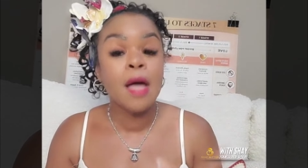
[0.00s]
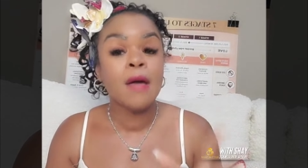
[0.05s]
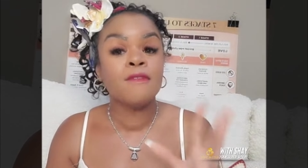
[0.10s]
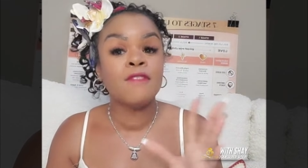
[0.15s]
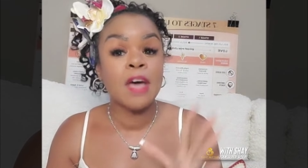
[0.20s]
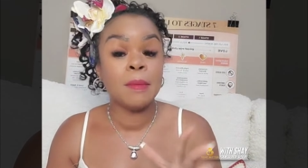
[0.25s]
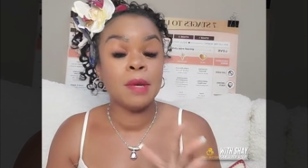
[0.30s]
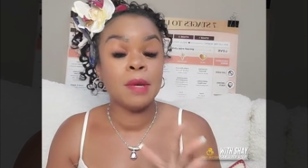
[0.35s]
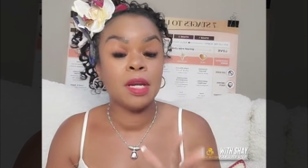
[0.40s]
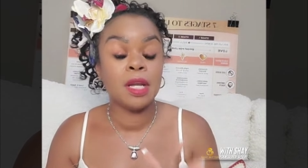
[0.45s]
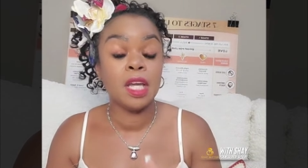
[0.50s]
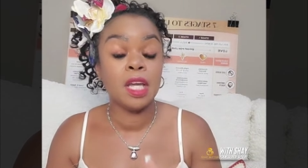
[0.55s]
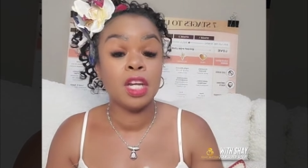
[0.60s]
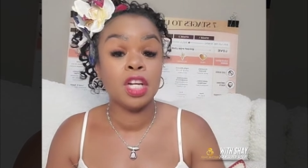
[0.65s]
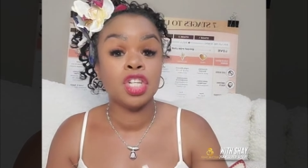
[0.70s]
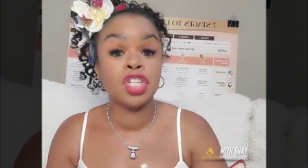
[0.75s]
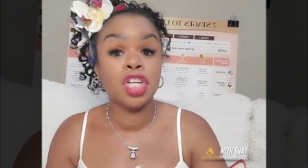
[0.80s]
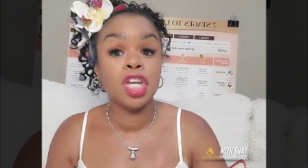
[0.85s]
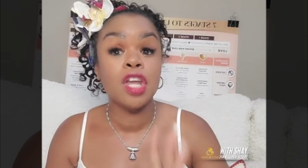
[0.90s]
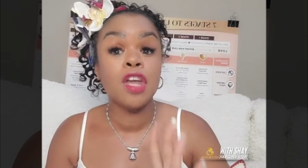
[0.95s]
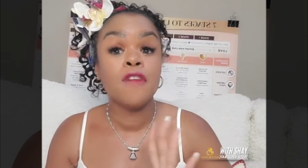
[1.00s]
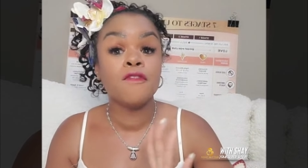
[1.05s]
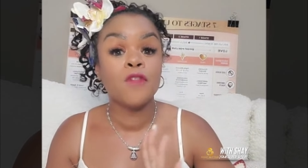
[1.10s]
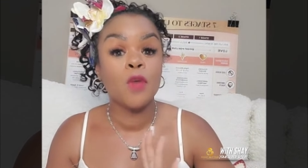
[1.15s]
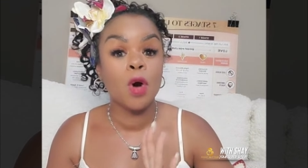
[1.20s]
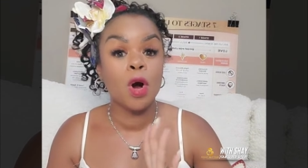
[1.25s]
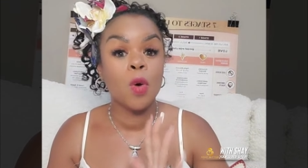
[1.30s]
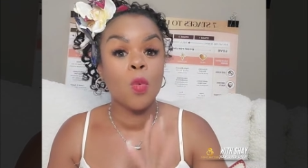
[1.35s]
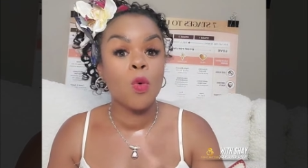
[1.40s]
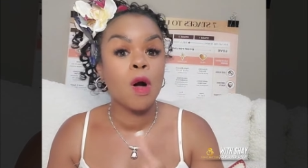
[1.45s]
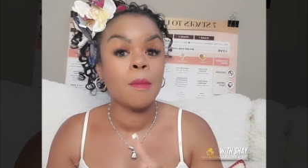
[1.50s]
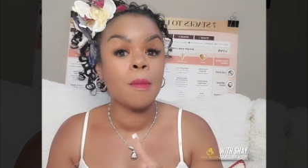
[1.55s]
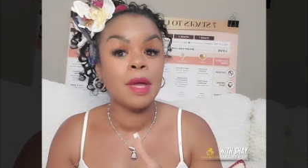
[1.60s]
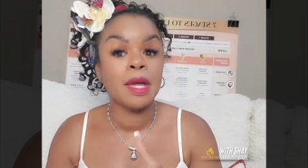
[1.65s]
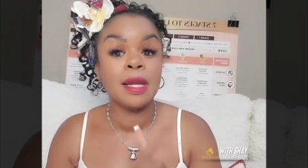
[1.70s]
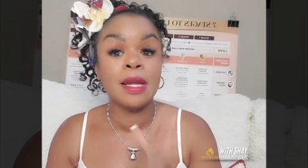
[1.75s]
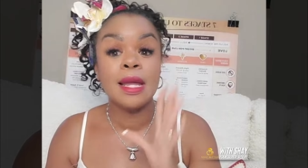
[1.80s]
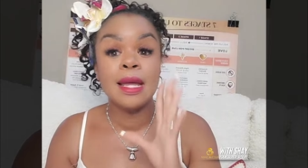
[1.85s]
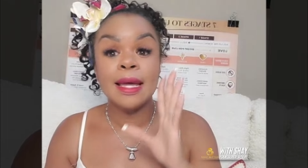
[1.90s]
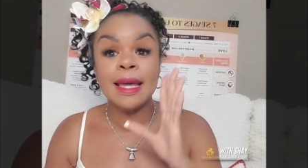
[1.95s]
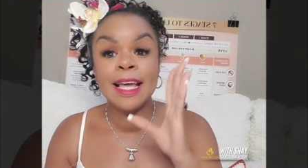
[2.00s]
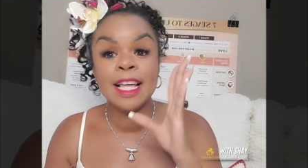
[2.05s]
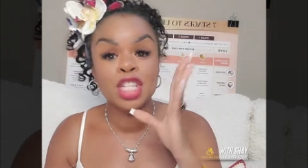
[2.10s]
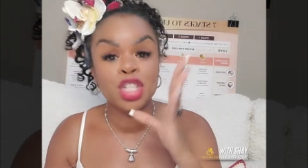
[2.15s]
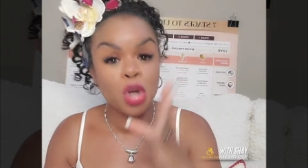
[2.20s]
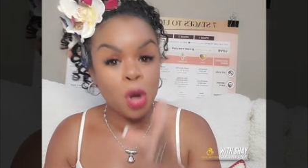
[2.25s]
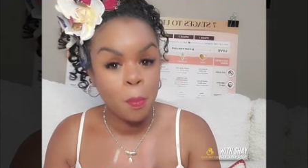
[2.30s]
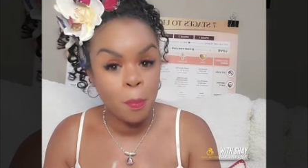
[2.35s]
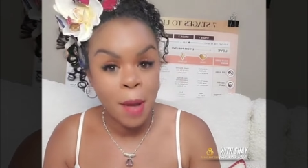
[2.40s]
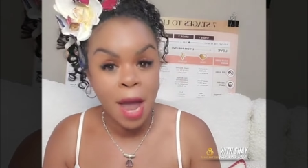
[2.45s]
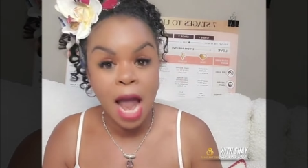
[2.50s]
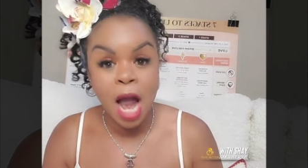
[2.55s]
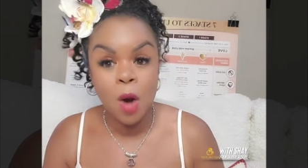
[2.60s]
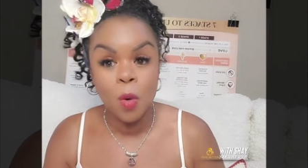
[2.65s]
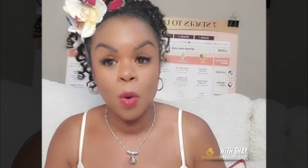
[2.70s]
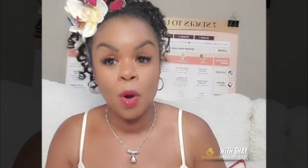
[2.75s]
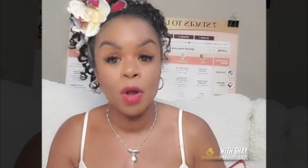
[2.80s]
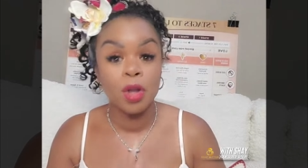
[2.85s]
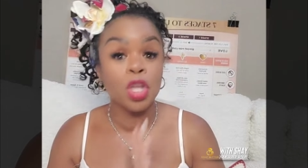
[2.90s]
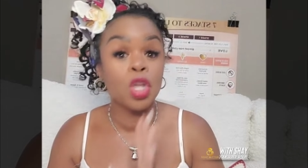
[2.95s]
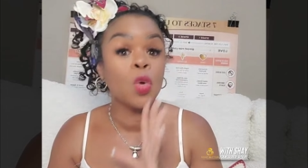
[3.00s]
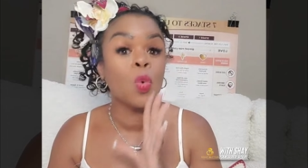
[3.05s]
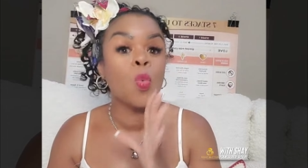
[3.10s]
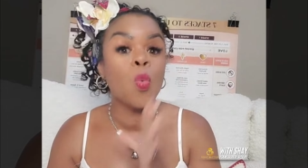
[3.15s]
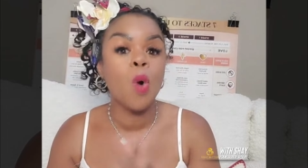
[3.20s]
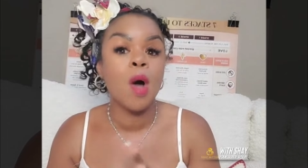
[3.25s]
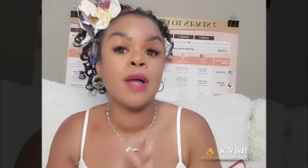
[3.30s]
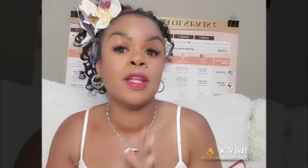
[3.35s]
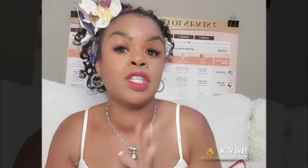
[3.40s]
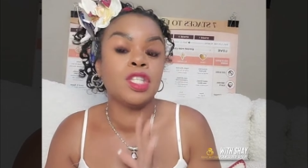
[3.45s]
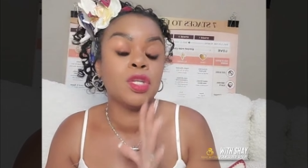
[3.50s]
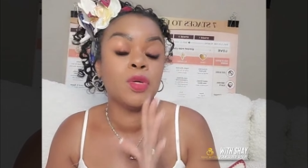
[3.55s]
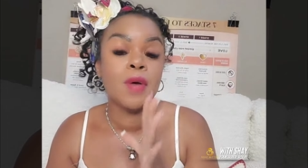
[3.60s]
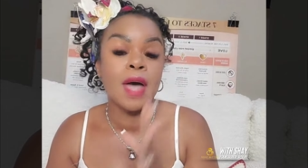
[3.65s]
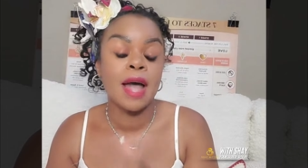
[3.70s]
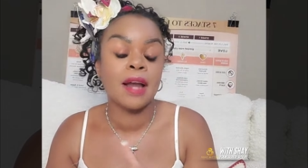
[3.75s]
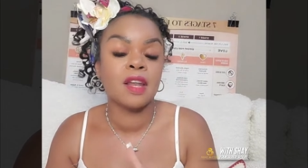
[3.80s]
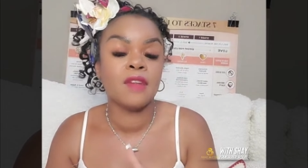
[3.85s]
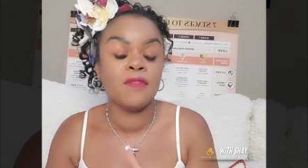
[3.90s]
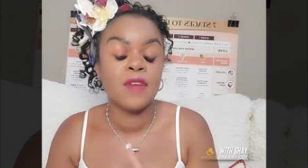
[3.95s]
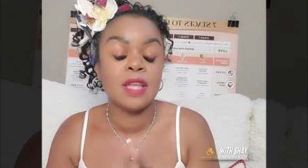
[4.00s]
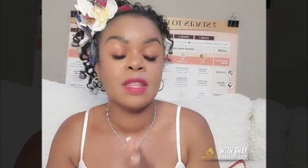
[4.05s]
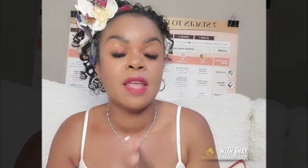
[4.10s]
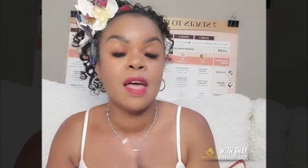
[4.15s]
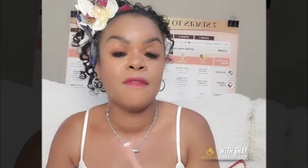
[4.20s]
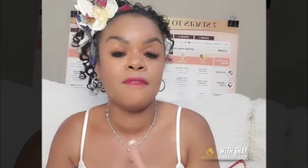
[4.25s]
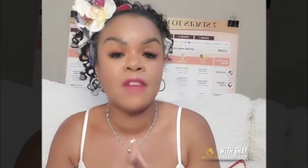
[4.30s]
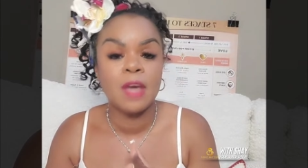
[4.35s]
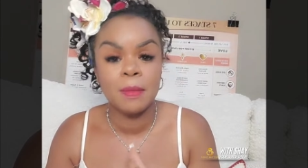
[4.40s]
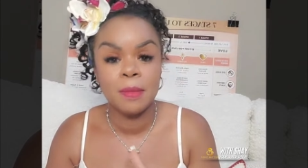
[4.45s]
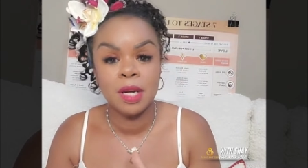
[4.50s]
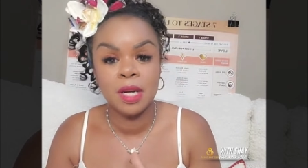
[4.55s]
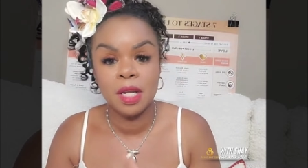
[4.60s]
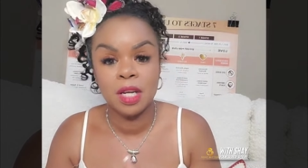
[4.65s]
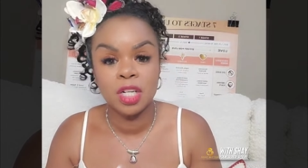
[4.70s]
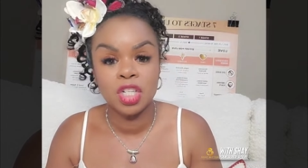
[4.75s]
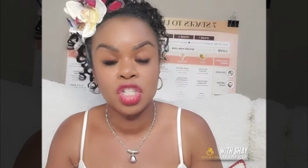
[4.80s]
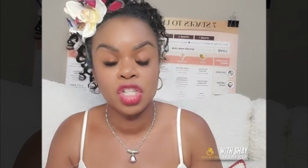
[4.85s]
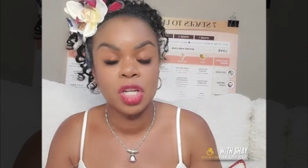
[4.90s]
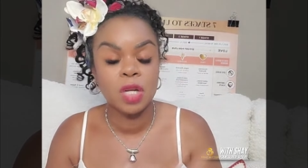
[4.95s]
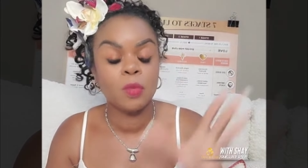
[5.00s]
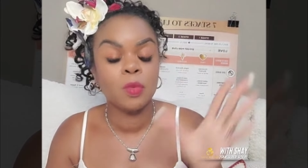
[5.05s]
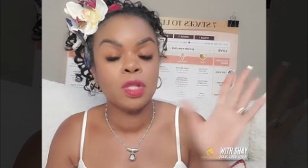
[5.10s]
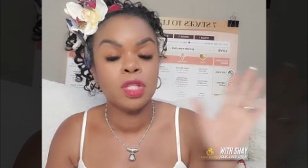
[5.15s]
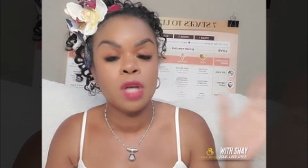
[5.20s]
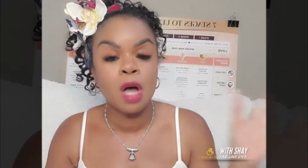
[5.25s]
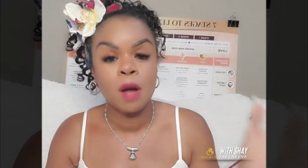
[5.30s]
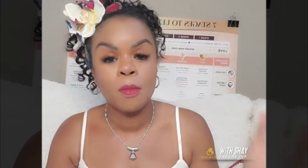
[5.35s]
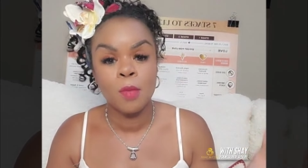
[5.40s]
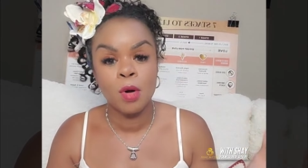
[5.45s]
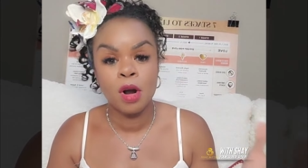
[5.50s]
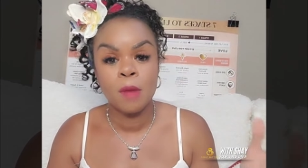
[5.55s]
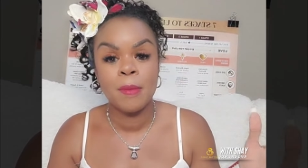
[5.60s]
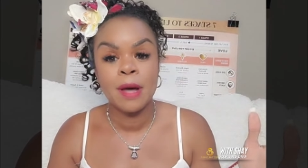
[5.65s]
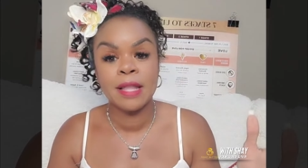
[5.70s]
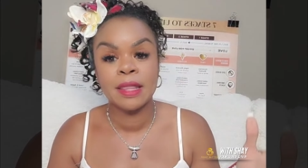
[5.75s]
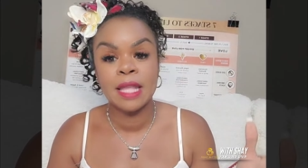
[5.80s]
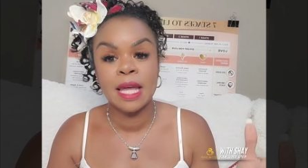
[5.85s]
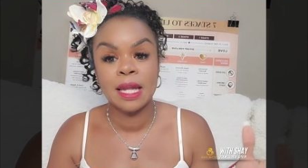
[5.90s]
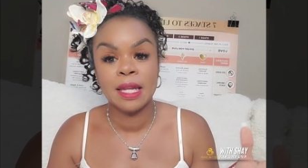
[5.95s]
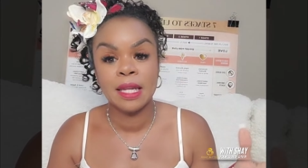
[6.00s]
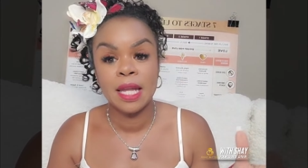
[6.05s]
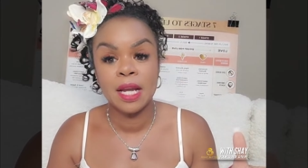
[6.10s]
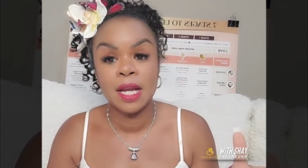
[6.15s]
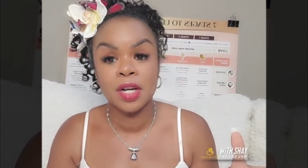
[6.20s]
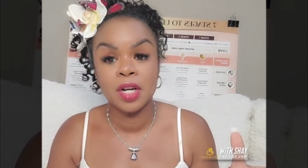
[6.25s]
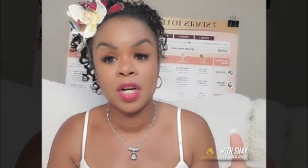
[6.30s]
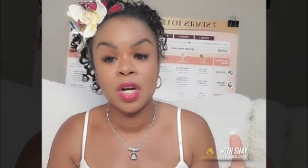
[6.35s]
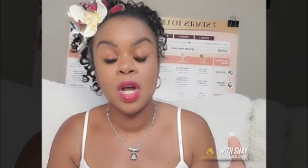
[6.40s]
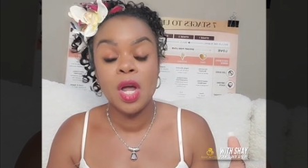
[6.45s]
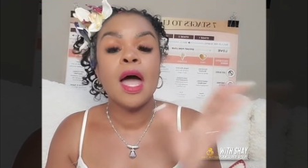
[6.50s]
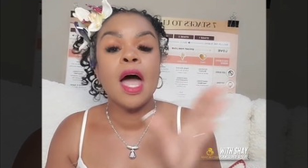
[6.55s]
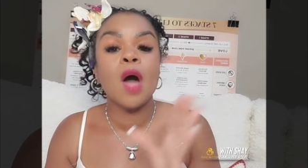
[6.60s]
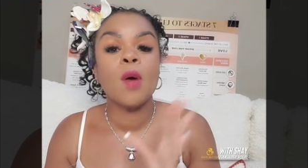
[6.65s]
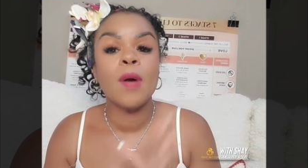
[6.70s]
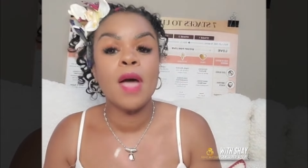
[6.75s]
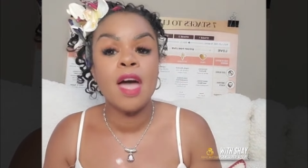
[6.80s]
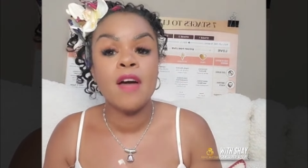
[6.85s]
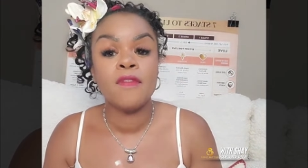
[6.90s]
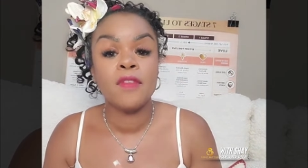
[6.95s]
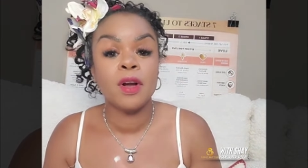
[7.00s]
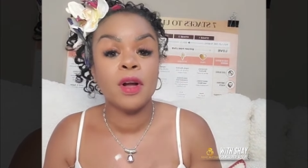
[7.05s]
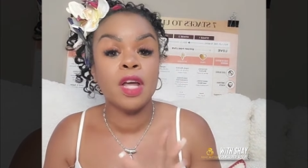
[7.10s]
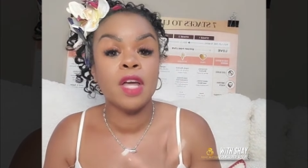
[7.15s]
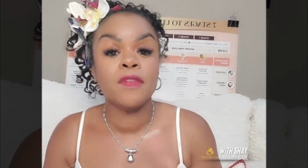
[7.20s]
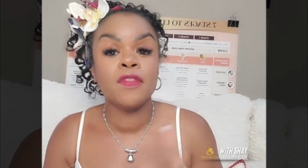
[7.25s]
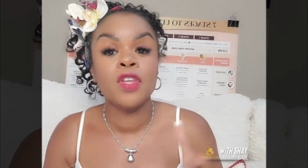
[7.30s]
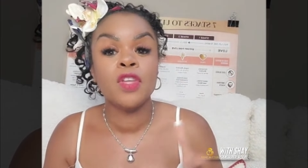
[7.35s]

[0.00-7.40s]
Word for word: Feminine energy for a woman is your power. You want to activate that feminine energy, and we'll talk more about that later. However, if